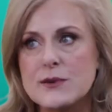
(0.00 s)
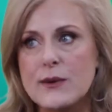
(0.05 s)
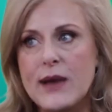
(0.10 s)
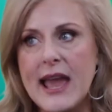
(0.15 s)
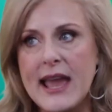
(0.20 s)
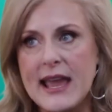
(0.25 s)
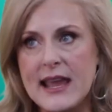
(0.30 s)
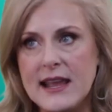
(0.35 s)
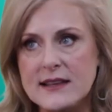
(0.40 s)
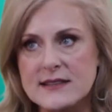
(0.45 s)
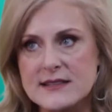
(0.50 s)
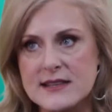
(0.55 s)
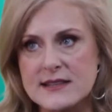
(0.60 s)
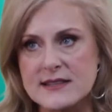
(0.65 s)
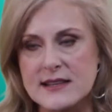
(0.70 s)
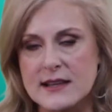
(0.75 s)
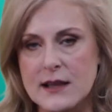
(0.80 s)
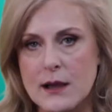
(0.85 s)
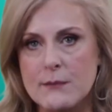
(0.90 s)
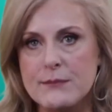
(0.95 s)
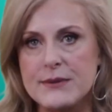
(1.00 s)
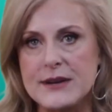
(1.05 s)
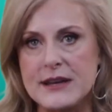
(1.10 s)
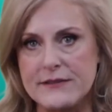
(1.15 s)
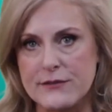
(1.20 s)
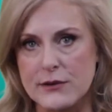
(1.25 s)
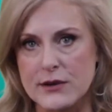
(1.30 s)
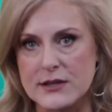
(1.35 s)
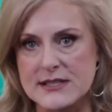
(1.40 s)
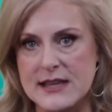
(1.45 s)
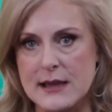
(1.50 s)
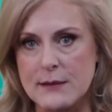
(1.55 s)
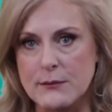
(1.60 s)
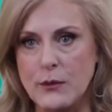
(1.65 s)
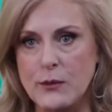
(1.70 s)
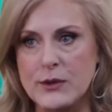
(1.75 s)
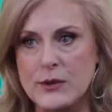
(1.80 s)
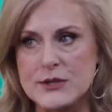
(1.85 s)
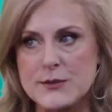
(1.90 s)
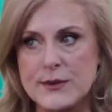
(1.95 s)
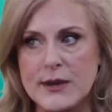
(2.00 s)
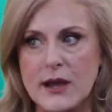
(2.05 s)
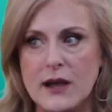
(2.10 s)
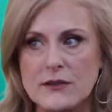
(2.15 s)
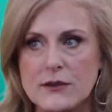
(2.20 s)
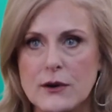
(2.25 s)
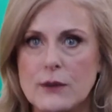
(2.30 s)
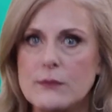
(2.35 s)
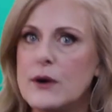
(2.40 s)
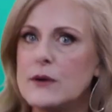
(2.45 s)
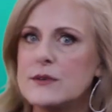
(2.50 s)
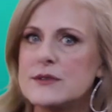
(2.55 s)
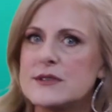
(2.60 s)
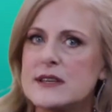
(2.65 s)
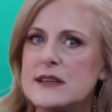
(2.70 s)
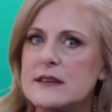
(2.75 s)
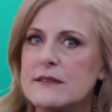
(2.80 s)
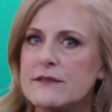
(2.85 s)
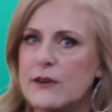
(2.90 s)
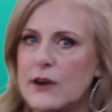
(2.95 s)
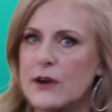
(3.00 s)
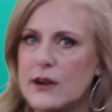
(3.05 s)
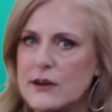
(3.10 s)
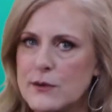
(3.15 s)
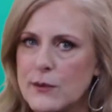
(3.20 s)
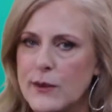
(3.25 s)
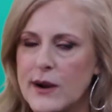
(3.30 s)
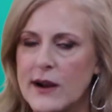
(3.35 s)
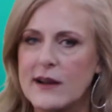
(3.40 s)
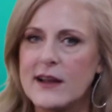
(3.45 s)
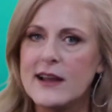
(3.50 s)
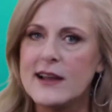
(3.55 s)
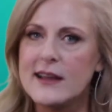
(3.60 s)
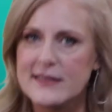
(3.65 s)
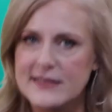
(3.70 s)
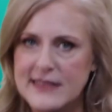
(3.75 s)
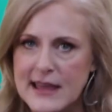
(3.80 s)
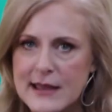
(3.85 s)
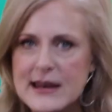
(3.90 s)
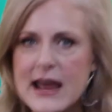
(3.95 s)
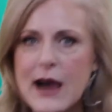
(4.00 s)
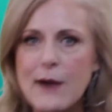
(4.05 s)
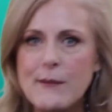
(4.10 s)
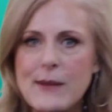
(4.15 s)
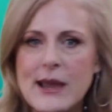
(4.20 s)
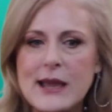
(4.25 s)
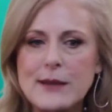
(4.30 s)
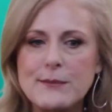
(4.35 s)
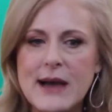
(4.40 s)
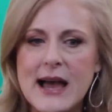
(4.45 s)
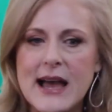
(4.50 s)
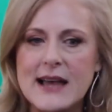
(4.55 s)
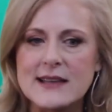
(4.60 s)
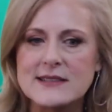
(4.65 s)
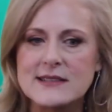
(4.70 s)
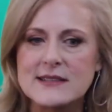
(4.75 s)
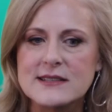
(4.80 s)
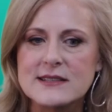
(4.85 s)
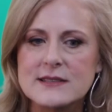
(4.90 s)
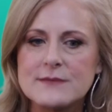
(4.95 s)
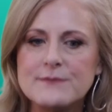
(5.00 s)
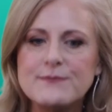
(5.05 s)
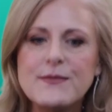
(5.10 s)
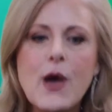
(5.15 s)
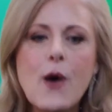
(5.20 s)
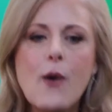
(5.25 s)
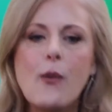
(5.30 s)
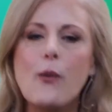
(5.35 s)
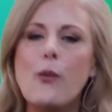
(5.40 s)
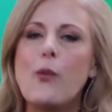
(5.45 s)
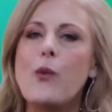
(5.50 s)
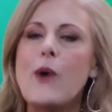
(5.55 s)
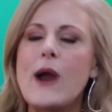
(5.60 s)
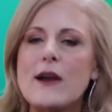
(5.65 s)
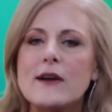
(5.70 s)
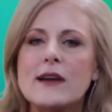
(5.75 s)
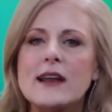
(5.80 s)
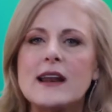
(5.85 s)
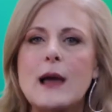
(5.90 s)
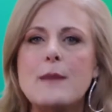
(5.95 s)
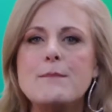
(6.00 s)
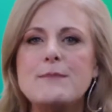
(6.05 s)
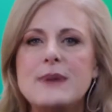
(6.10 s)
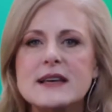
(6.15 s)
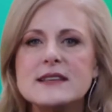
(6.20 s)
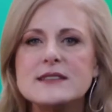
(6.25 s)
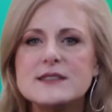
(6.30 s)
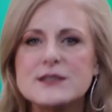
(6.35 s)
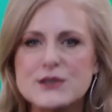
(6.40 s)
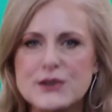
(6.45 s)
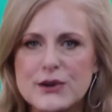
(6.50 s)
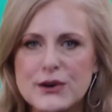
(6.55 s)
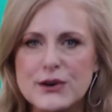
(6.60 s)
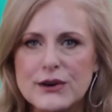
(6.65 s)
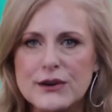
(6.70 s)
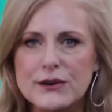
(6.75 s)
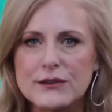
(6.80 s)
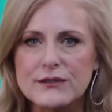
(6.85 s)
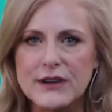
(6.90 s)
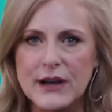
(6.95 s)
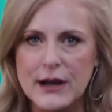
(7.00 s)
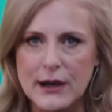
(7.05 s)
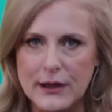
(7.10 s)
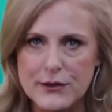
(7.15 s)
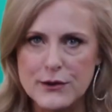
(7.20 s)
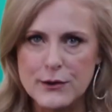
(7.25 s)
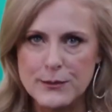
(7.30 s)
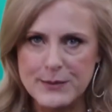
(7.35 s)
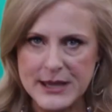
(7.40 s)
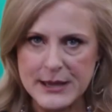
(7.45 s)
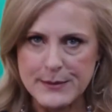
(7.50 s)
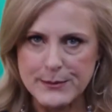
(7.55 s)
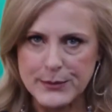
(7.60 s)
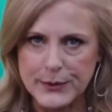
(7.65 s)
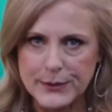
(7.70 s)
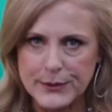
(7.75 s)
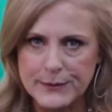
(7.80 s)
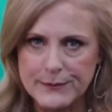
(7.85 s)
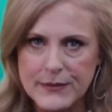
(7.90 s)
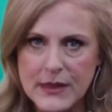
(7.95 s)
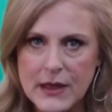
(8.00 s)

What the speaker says: Hanes is a company, for example, which we all know mostly for underwear. They now make masks. Where can I best serve other people?